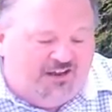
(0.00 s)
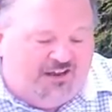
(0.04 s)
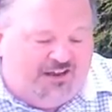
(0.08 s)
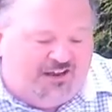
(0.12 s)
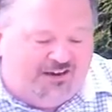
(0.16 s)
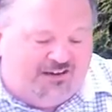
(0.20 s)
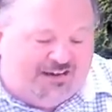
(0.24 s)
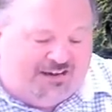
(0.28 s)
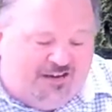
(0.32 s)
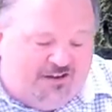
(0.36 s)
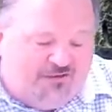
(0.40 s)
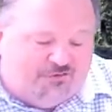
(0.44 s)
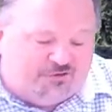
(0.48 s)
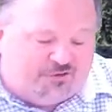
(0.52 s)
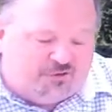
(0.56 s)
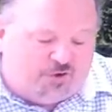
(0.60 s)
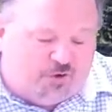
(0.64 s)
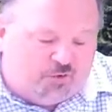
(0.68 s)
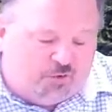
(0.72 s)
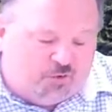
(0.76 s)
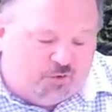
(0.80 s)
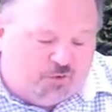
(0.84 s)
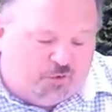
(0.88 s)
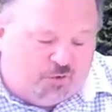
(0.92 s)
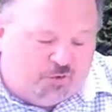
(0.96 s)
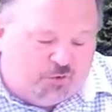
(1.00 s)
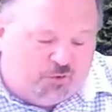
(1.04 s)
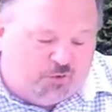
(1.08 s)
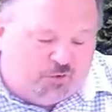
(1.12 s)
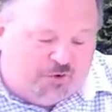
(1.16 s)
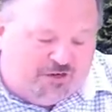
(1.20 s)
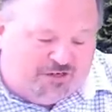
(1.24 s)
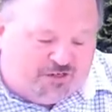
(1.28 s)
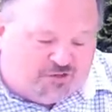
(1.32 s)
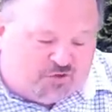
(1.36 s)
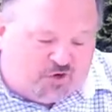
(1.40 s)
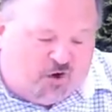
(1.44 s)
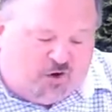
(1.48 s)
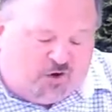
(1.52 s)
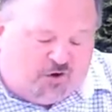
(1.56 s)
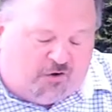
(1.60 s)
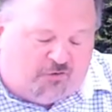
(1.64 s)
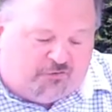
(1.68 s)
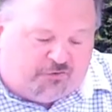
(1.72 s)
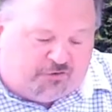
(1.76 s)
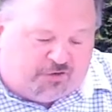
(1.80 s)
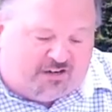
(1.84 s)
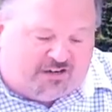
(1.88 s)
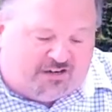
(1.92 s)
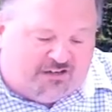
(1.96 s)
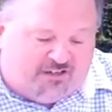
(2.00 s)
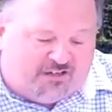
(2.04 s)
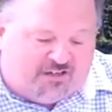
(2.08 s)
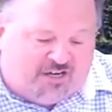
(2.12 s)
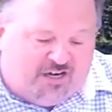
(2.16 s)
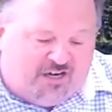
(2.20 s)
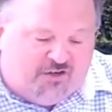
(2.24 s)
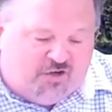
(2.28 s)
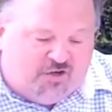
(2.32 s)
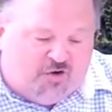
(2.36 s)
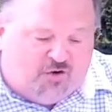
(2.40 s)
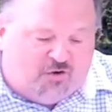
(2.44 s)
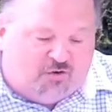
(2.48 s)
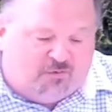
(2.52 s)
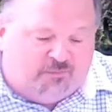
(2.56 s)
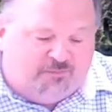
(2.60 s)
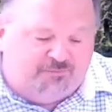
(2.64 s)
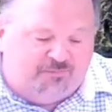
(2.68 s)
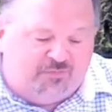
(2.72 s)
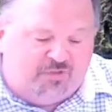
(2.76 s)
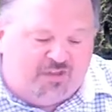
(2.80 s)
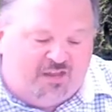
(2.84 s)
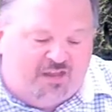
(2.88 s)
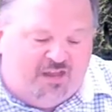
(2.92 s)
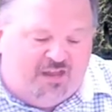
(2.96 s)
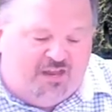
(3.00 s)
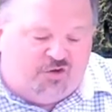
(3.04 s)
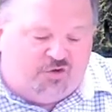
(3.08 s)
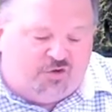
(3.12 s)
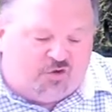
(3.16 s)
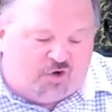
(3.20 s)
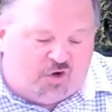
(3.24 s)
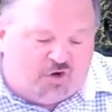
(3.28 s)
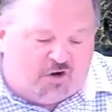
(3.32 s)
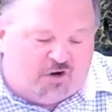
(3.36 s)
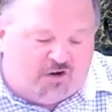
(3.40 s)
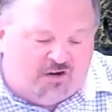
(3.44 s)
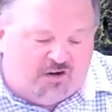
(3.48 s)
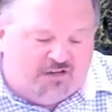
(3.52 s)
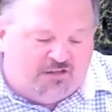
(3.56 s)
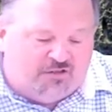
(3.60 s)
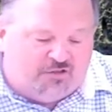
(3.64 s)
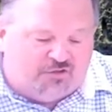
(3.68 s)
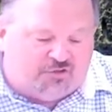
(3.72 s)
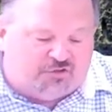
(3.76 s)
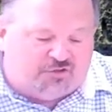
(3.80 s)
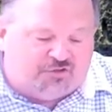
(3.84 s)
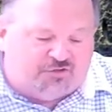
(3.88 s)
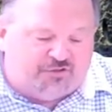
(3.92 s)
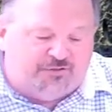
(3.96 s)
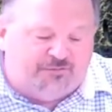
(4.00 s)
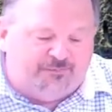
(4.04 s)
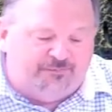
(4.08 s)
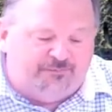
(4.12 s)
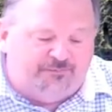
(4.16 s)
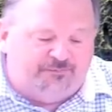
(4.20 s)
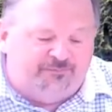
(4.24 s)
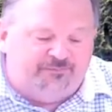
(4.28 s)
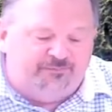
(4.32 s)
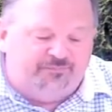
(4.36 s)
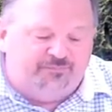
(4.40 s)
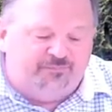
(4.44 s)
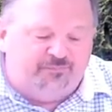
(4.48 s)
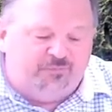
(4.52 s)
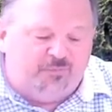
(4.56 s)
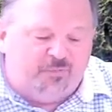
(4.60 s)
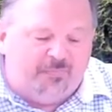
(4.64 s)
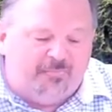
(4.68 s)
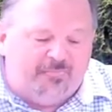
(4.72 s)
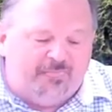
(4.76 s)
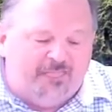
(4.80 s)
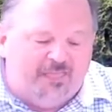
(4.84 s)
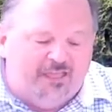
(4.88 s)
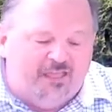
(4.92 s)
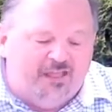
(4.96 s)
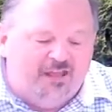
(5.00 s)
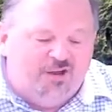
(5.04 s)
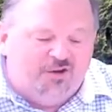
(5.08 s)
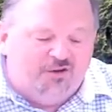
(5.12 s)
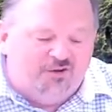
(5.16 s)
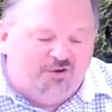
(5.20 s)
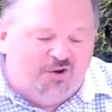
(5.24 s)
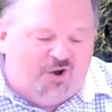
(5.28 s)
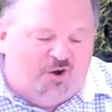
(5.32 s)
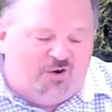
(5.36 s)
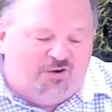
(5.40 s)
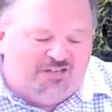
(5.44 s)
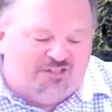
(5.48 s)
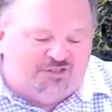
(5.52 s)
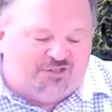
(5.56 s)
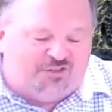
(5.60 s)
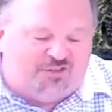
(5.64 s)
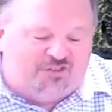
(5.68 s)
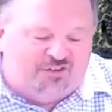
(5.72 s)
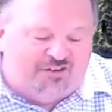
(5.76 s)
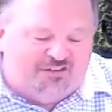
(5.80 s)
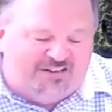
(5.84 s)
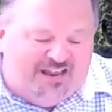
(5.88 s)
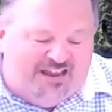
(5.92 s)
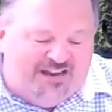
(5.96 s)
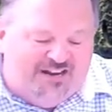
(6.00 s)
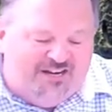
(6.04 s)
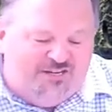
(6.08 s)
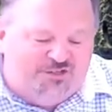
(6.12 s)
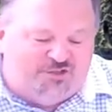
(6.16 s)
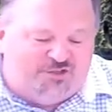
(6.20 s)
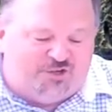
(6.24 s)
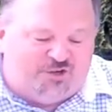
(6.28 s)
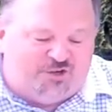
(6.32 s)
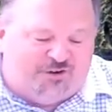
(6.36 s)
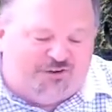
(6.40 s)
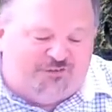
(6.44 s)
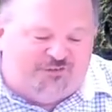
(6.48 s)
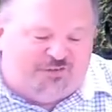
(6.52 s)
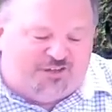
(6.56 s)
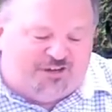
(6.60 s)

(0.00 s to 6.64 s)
gives resolve to continue, endurance. Notice the nature of the